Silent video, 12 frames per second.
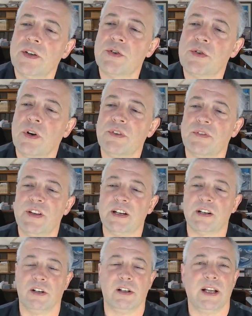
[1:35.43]
Drove the
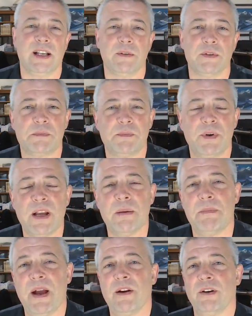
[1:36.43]
vehicle, and it was pretty
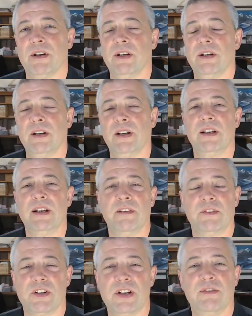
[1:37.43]
apparent. It didn't
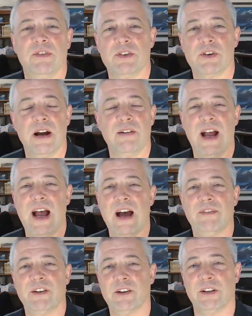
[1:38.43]
have to even drive a half
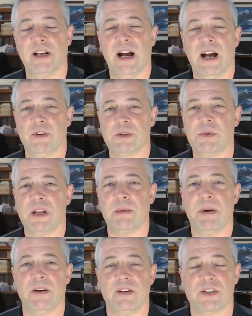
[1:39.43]
an hour on the highway. It was pretty
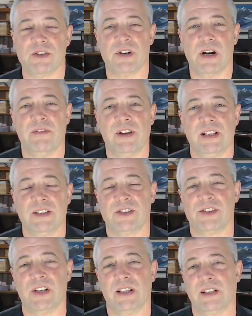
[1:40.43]
apparent just driving in the
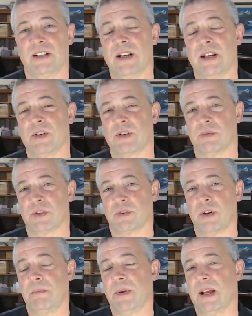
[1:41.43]
city. The temperature was
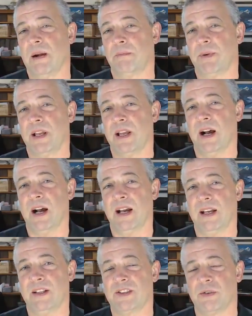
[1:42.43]
creeping up pretty high.
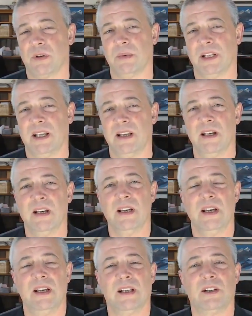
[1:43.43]
It's normally,
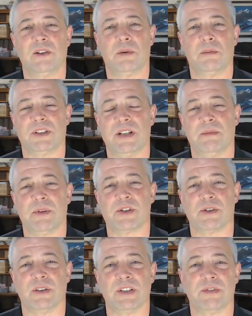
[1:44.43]
like, a normal
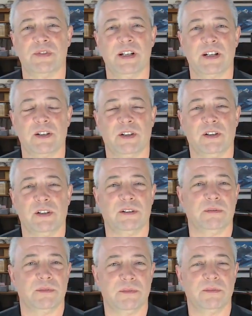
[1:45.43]
temperature on this vehicle
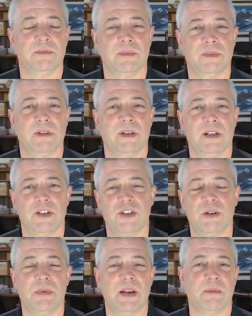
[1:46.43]

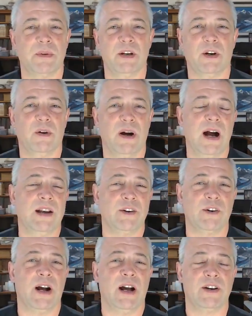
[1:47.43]
should be,
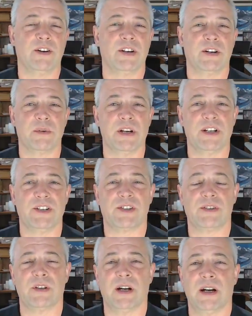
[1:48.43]
under 100
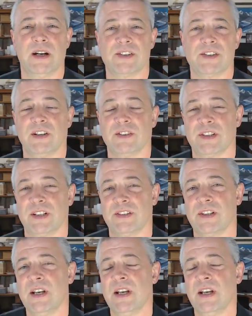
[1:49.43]
degrees Celsius.